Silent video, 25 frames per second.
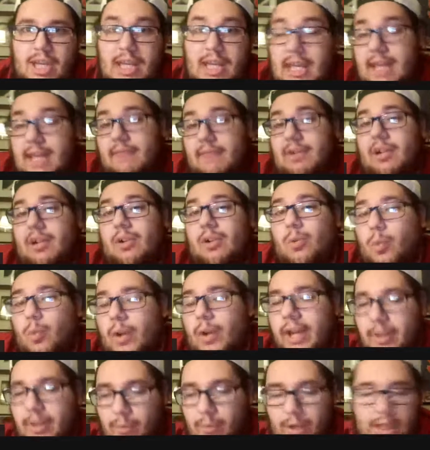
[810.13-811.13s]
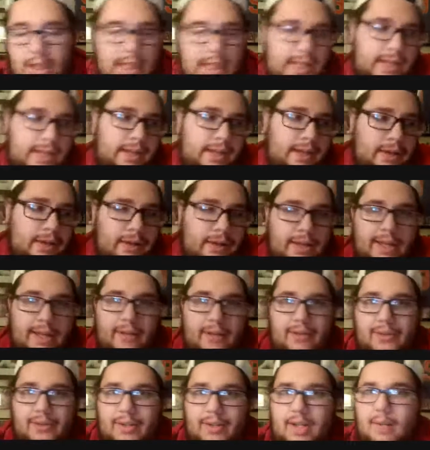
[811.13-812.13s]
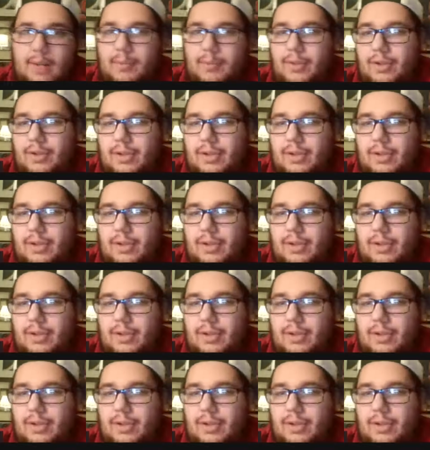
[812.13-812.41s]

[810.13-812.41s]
Even though when we're like, there was a couple.